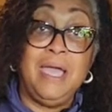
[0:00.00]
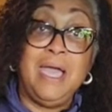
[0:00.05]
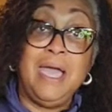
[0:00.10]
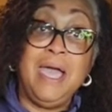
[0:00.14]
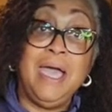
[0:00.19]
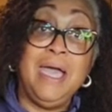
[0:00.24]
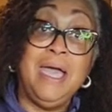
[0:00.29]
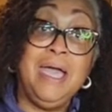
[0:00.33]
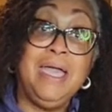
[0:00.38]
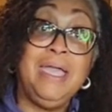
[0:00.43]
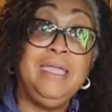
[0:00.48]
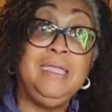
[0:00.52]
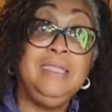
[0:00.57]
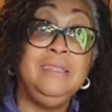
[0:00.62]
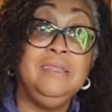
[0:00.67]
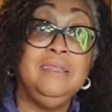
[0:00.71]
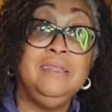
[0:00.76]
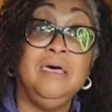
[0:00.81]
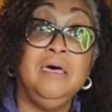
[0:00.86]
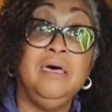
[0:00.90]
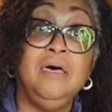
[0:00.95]
I
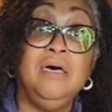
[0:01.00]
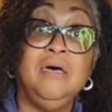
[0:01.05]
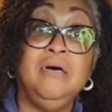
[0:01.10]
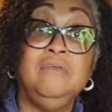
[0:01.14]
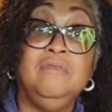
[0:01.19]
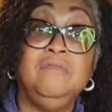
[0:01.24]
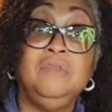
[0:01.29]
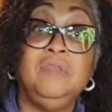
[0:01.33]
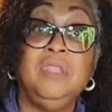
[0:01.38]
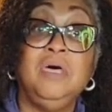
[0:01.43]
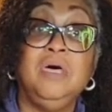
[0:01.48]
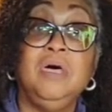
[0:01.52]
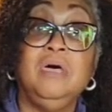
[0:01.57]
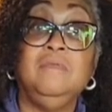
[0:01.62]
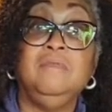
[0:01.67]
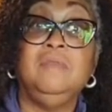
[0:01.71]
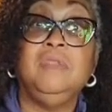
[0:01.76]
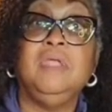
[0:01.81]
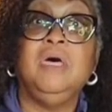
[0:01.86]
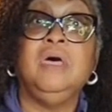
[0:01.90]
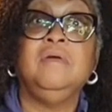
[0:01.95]
love,
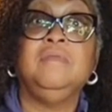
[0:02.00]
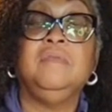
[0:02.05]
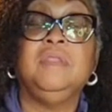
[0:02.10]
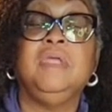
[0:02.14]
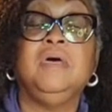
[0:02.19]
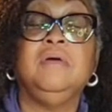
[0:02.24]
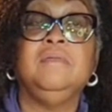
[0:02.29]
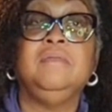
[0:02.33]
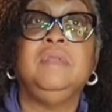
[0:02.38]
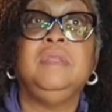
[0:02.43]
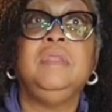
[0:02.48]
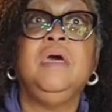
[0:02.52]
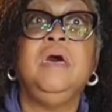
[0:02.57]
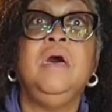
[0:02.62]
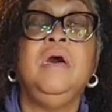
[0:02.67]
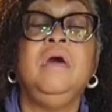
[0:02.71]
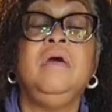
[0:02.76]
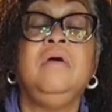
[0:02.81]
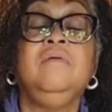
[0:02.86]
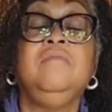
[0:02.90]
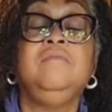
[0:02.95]
love, love, love,
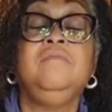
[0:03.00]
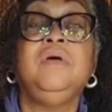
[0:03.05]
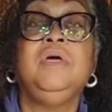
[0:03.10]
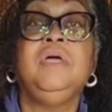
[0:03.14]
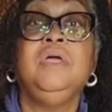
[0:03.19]
love